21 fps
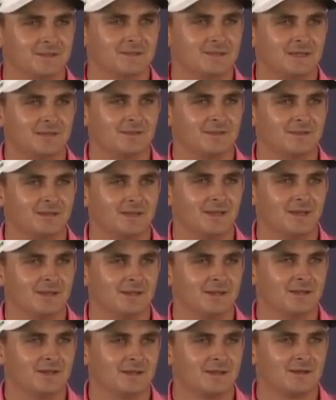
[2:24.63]
that
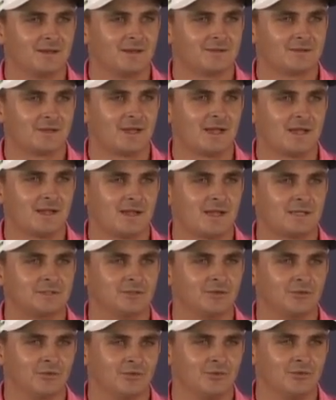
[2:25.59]
three
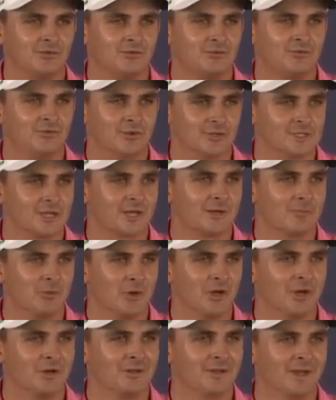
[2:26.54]
actually feels like a
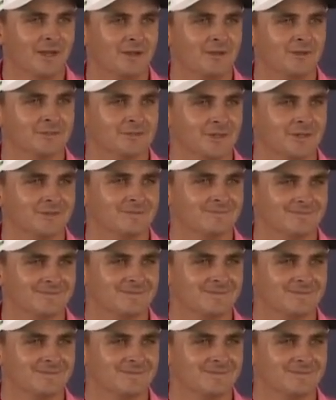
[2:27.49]
birdie on that hole. So.